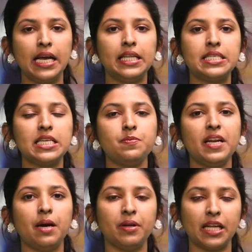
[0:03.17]
This is me
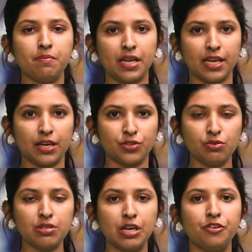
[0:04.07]

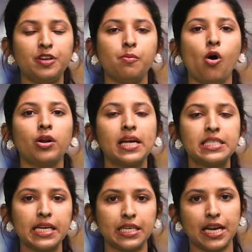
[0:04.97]
Namitha from
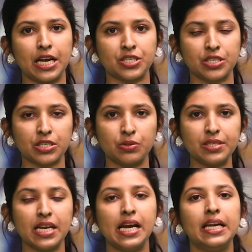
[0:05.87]
Orchids International Schools